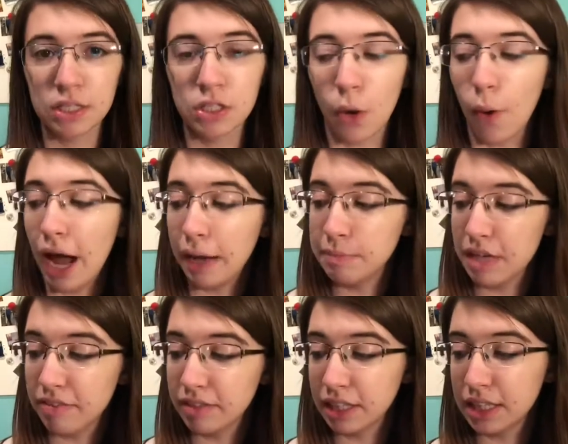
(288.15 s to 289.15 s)
So I am
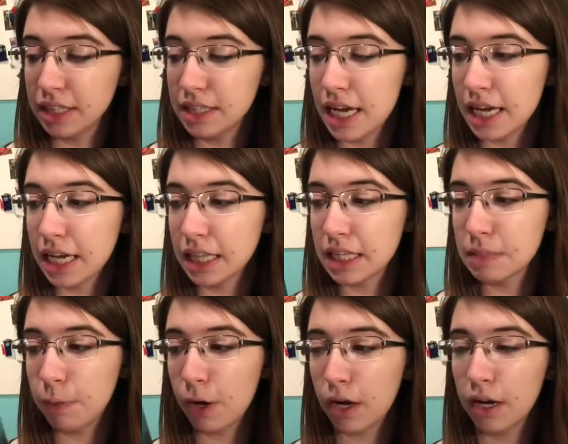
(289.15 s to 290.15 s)
definitely taking this
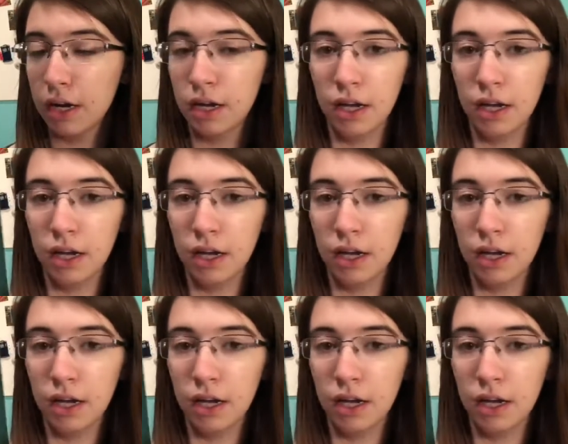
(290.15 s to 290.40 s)
book.